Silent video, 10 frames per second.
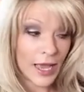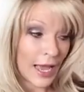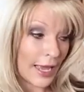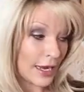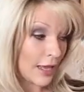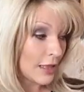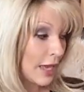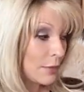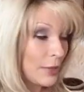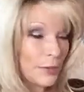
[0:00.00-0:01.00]
And a lot
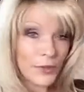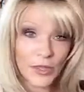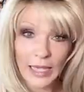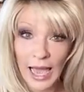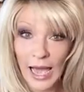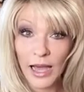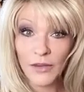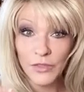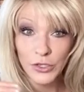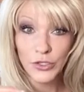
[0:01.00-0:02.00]
of people that
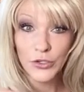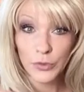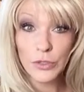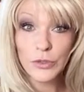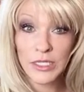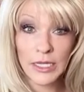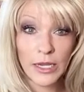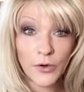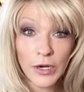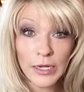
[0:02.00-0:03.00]
have the true
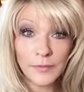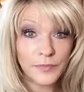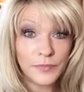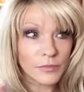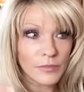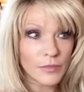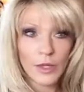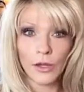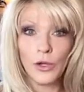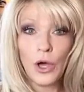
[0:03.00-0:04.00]
secret
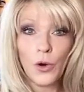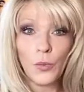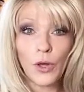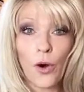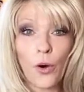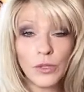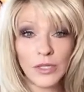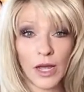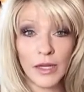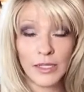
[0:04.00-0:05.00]
will hold on.